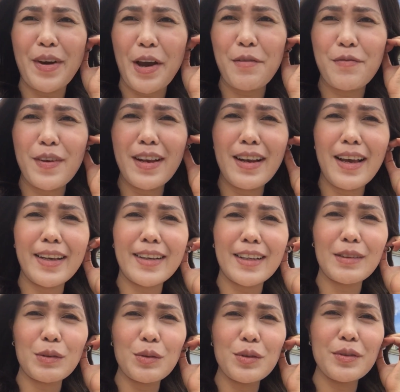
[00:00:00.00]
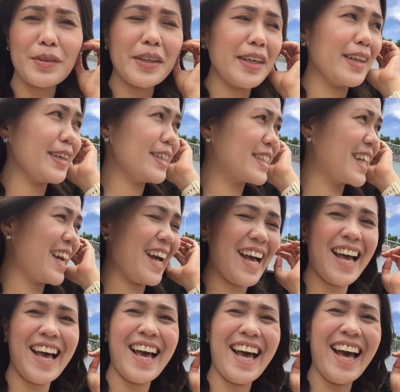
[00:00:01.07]
I feel like a tourist.
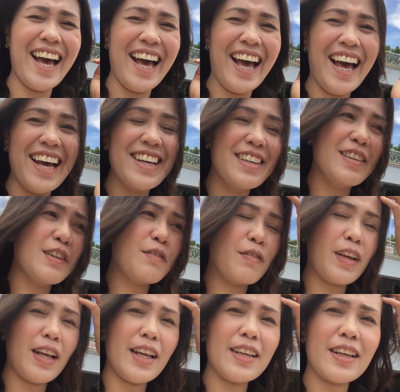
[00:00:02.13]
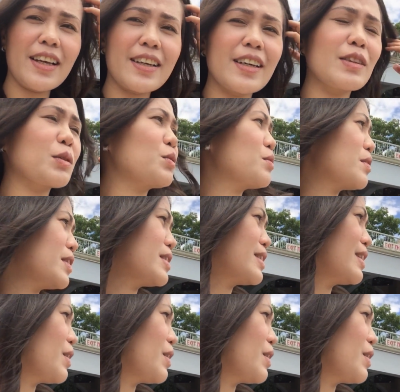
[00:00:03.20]
Feeling like a tourist